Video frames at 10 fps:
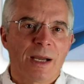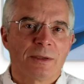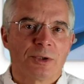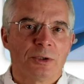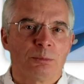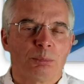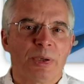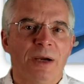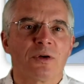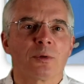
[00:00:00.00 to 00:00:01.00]
binder,
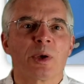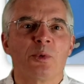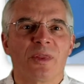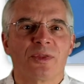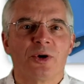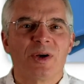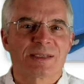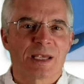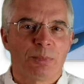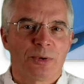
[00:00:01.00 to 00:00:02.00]
preferably with 30
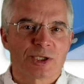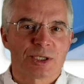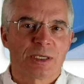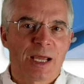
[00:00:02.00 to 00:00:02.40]
separation